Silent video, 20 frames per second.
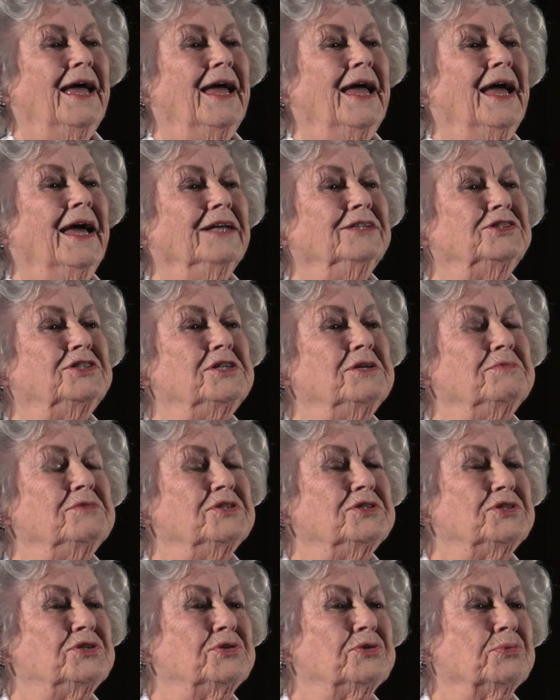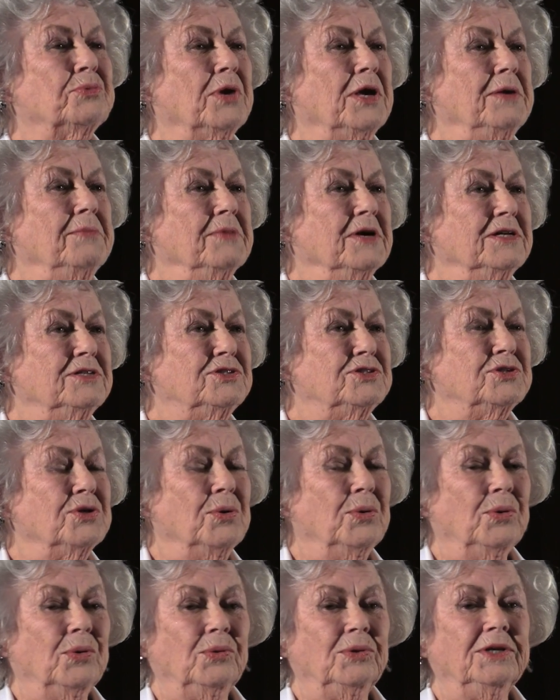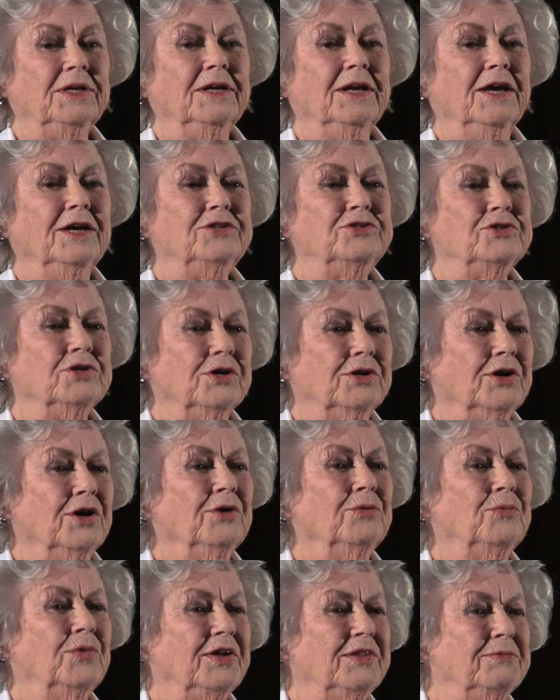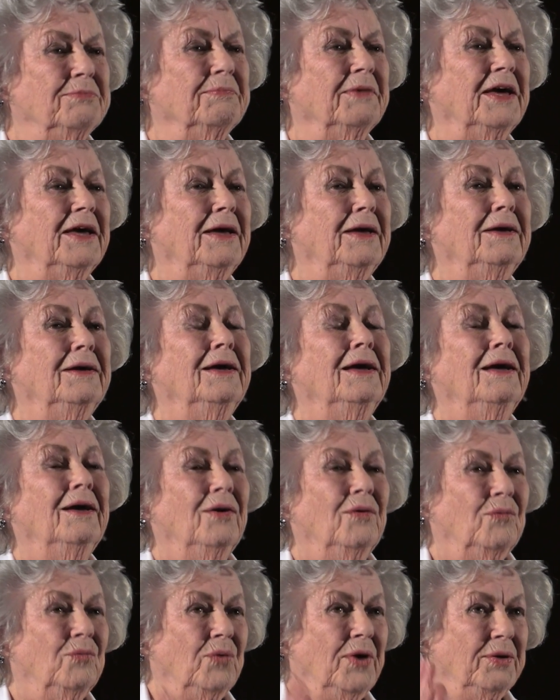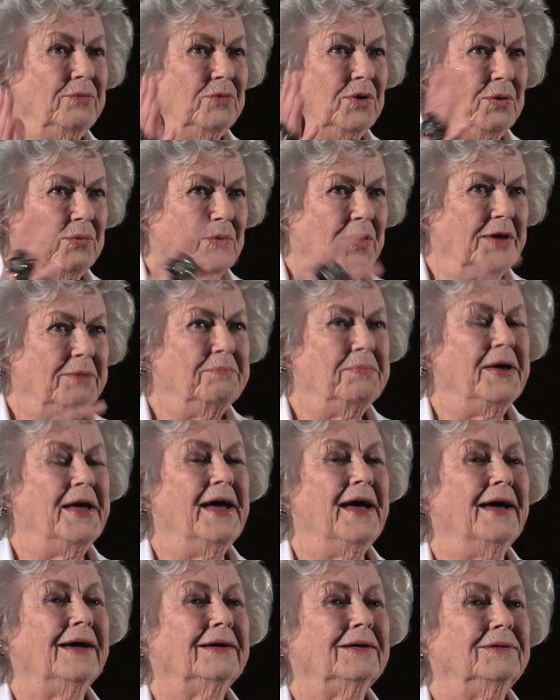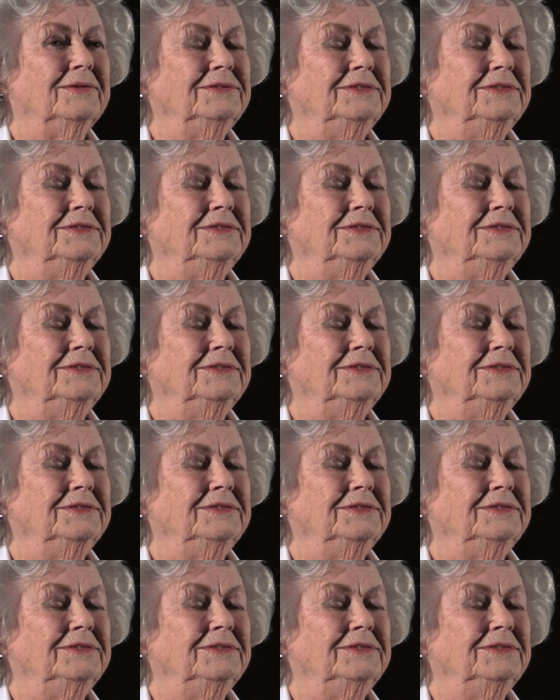and she was 3 months old, and I took her with me when we went back.